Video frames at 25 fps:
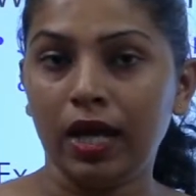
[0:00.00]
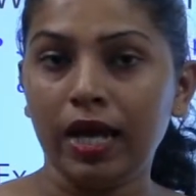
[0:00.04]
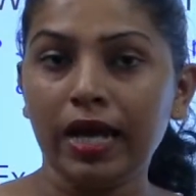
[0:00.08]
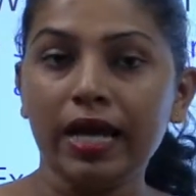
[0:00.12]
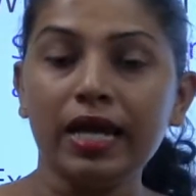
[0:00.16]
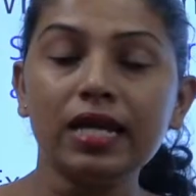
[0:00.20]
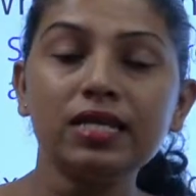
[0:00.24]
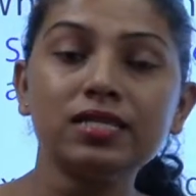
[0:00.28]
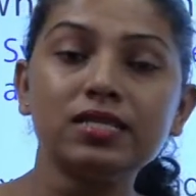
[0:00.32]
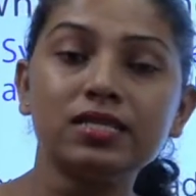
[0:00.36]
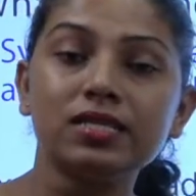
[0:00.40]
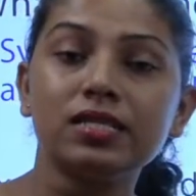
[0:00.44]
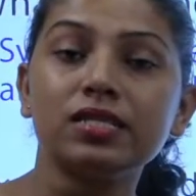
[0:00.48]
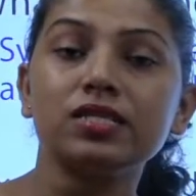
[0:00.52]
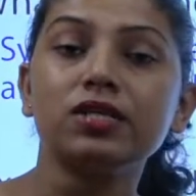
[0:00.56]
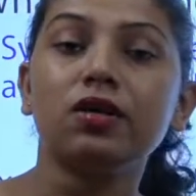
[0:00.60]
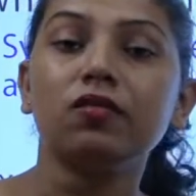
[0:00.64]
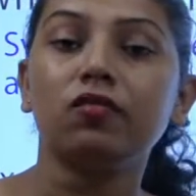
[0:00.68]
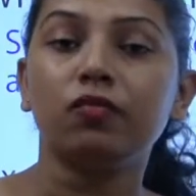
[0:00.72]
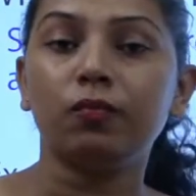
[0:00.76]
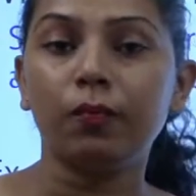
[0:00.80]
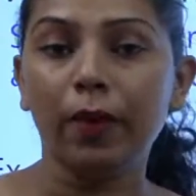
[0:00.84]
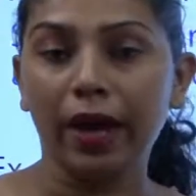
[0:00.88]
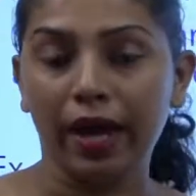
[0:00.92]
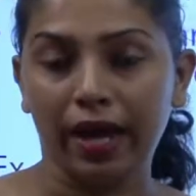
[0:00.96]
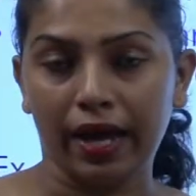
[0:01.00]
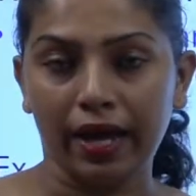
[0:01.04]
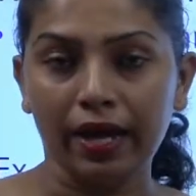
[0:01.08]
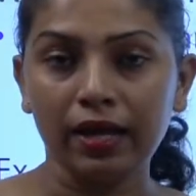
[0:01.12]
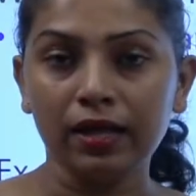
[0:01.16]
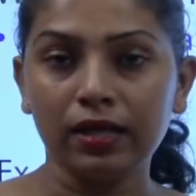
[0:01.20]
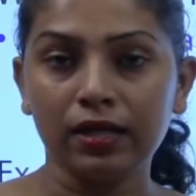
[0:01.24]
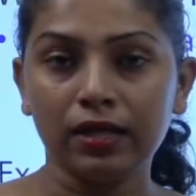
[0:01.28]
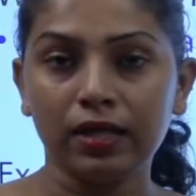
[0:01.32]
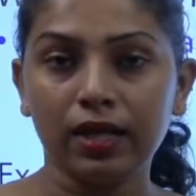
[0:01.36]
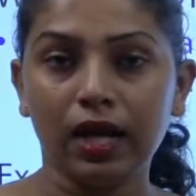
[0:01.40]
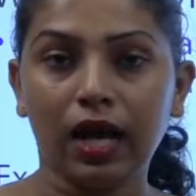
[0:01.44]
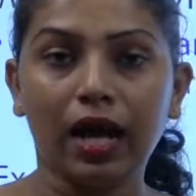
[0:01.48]
Instead of bad,
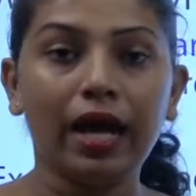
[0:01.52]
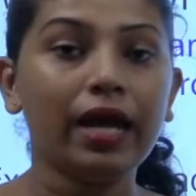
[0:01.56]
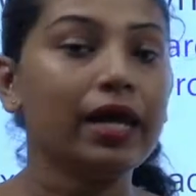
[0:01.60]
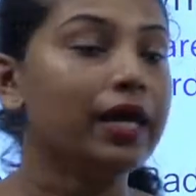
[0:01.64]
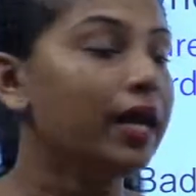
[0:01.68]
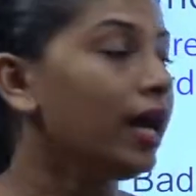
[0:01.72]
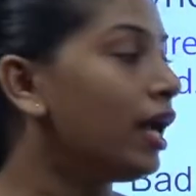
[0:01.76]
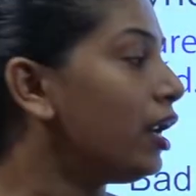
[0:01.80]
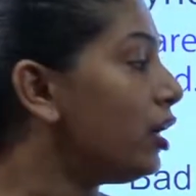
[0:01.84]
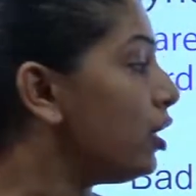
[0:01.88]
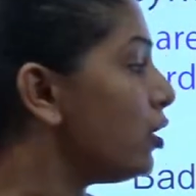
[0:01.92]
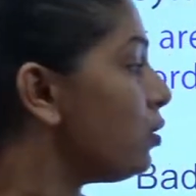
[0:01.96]
I can